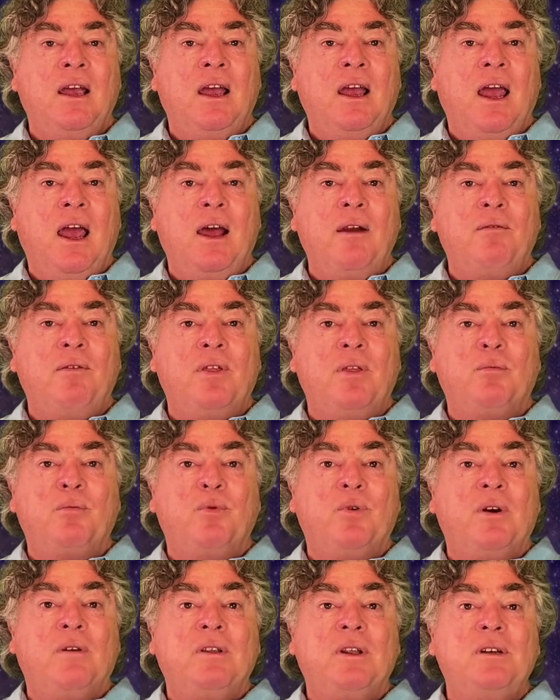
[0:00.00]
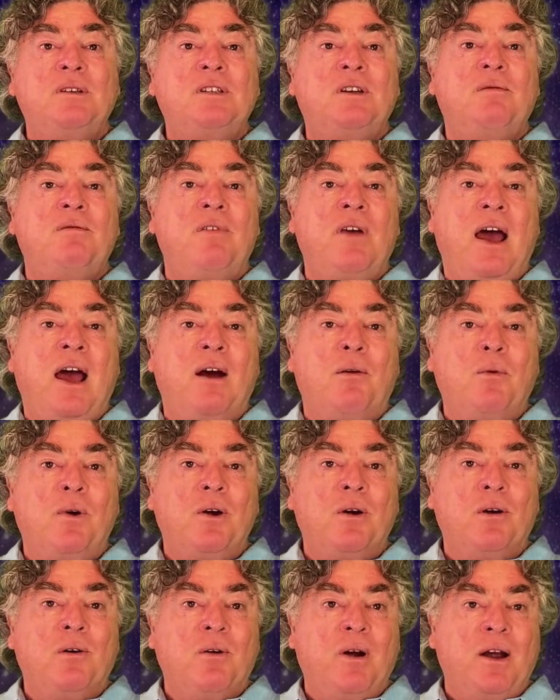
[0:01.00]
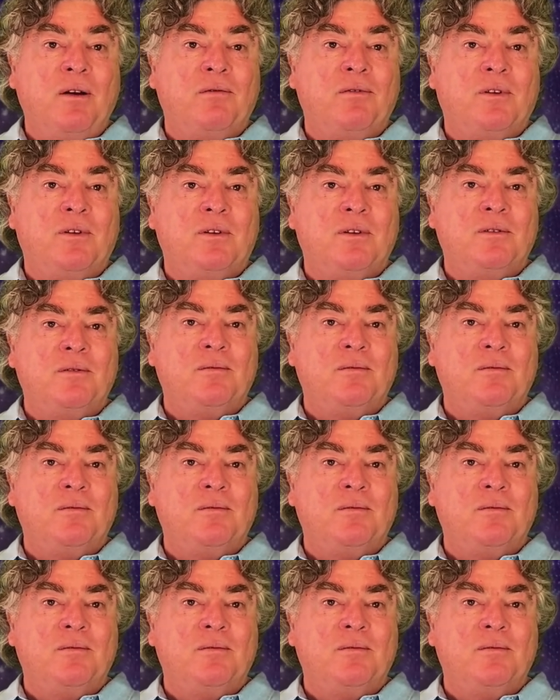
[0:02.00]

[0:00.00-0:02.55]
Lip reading: And for the privilege of that, we are grateful.